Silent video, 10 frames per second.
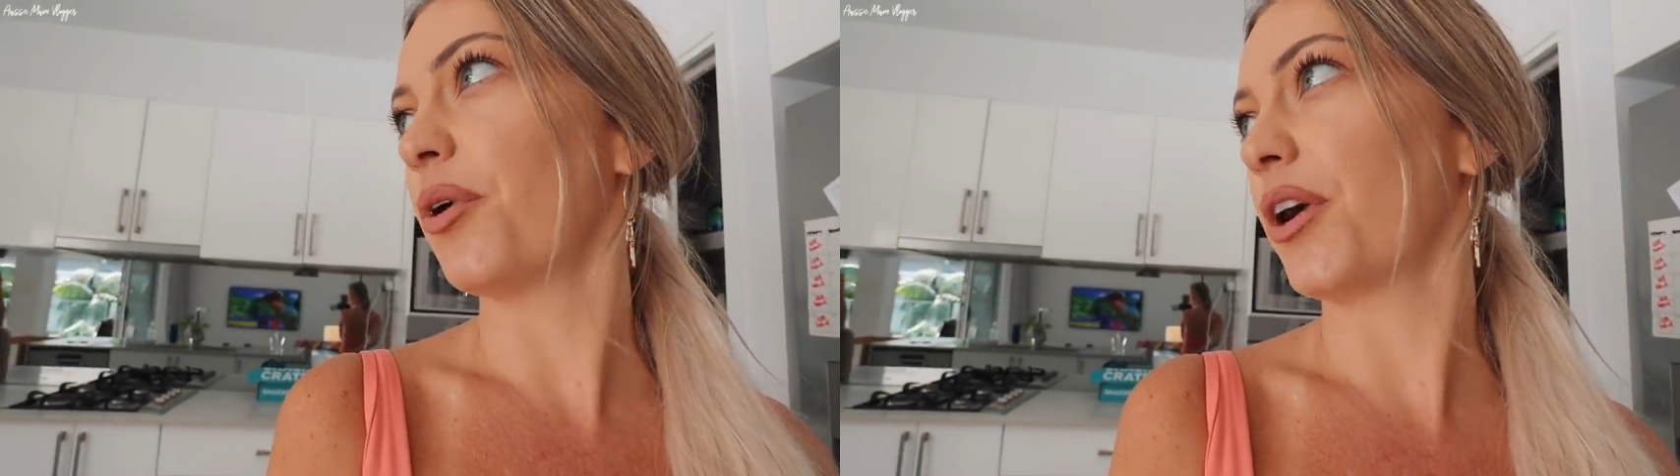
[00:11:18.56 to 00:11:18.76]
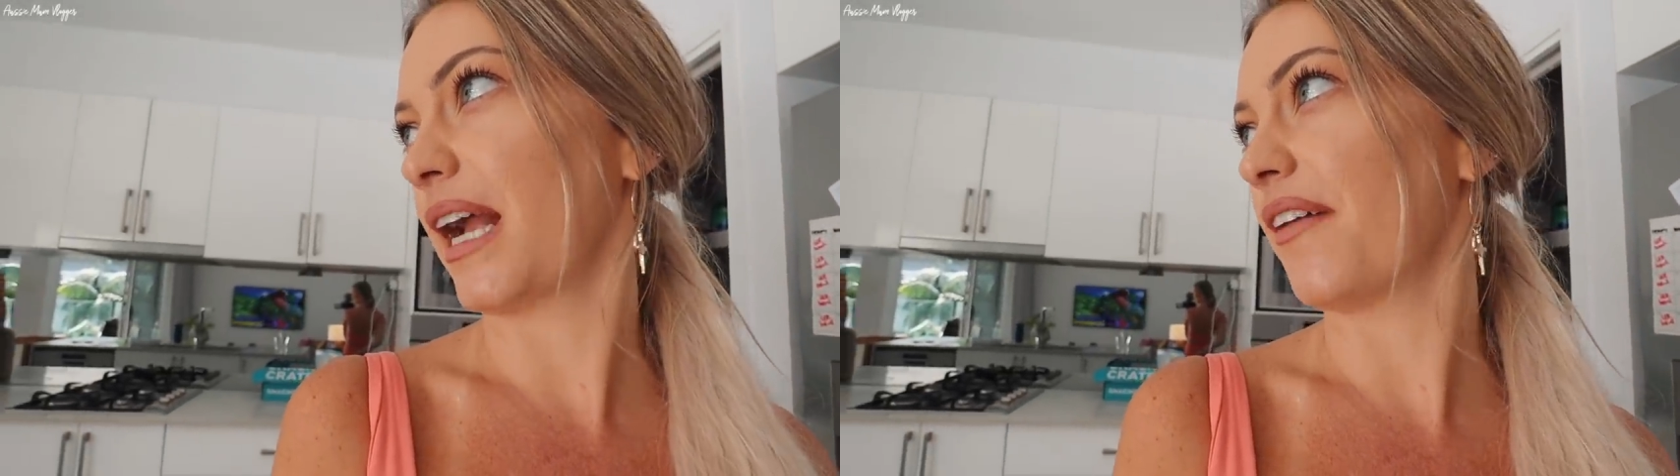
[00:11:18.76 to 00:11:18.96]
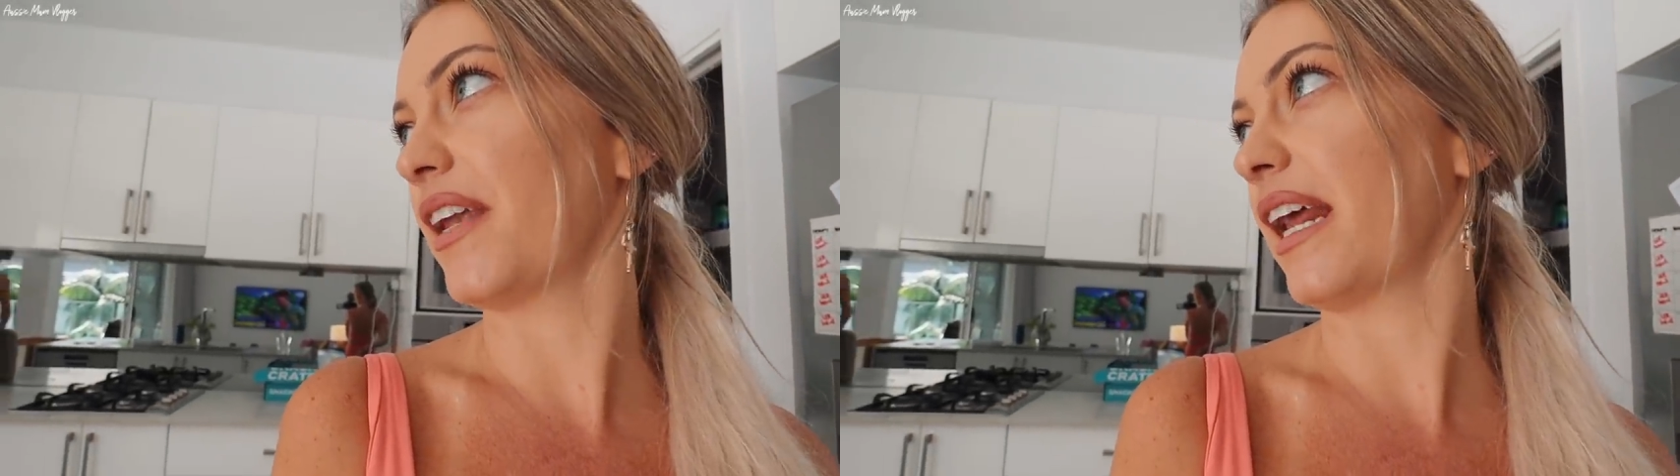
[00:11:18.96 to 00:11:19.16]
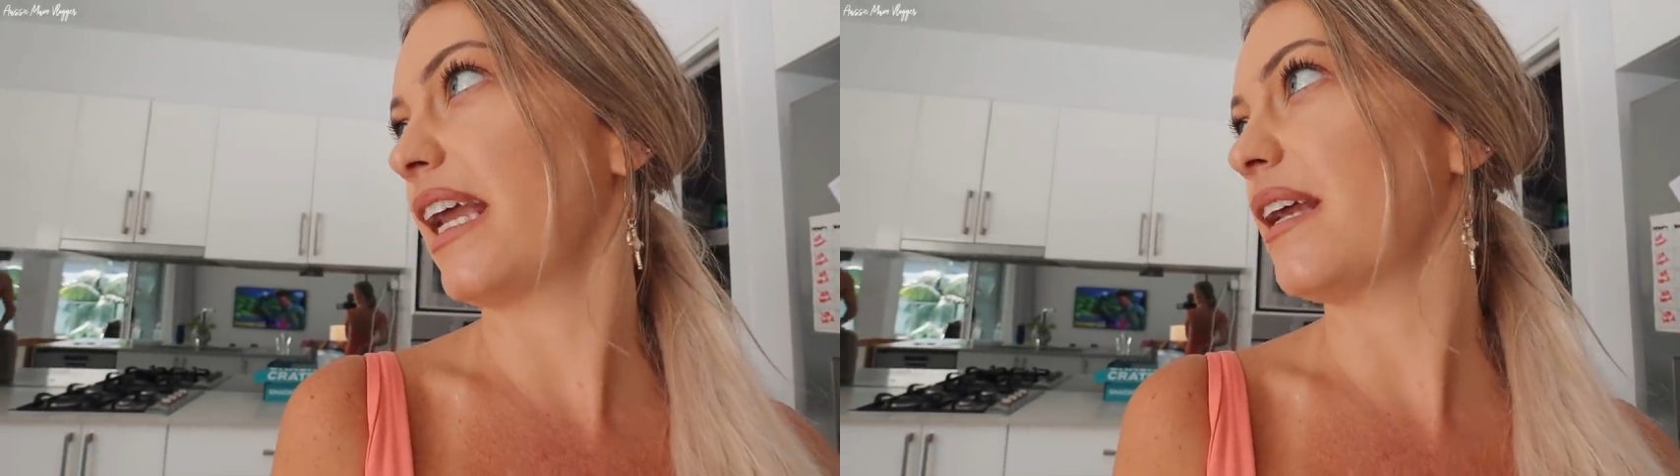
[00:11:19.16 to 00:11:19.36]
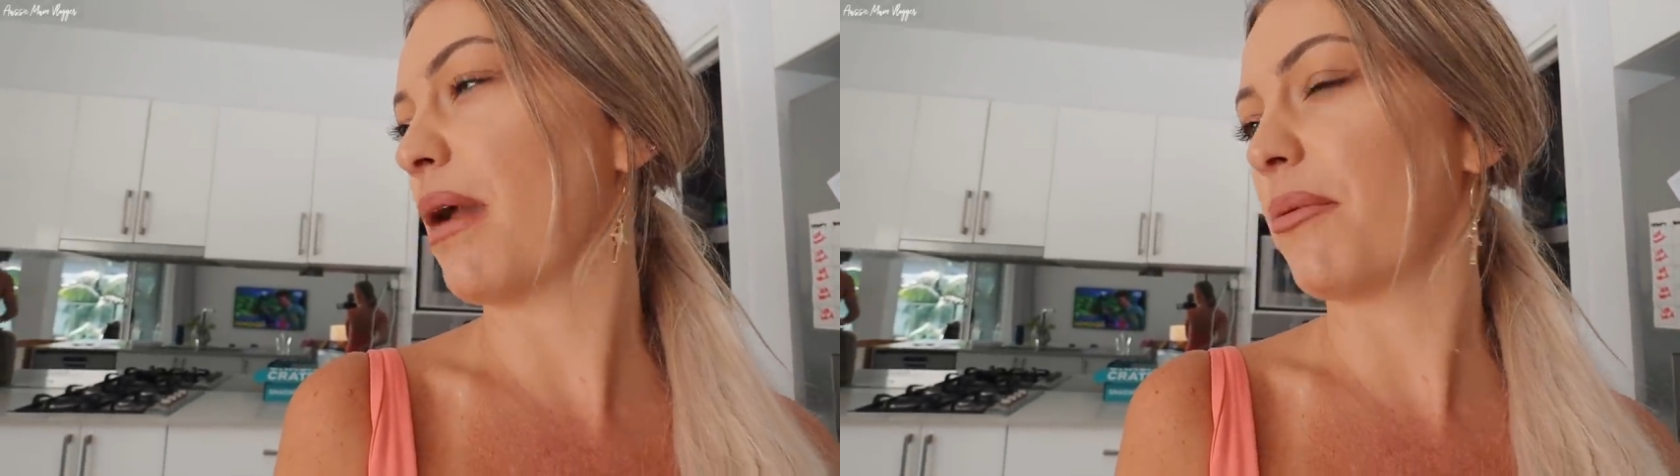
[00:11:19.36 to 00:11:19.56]
Work out then
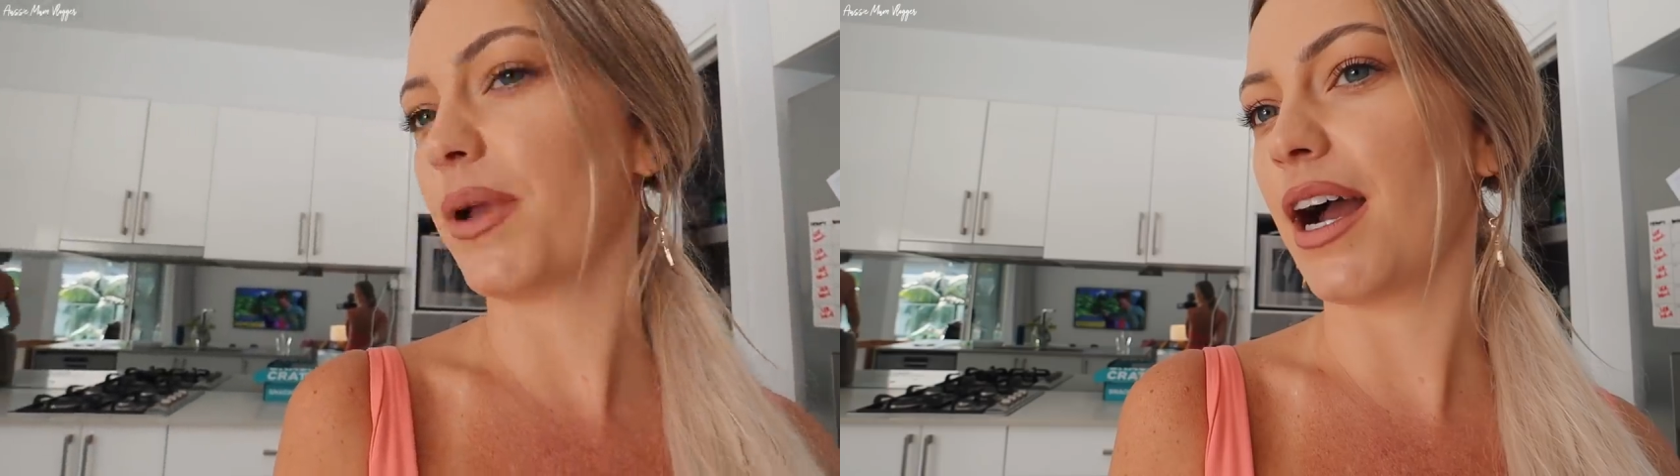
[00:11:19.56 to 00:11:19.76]
eat. Maybe we